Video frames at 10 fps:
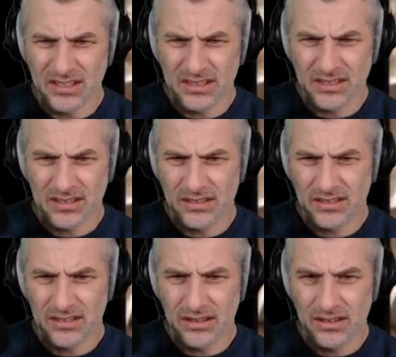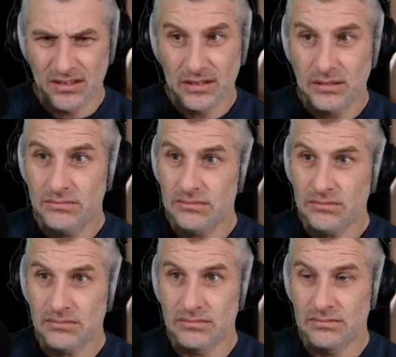jar of Sainsbury's luxury
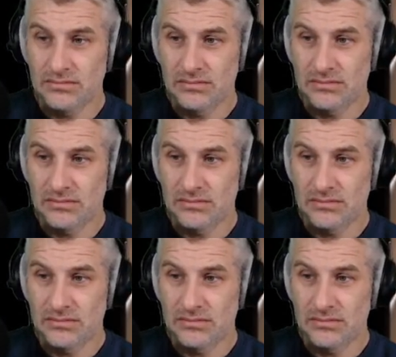mm. meat,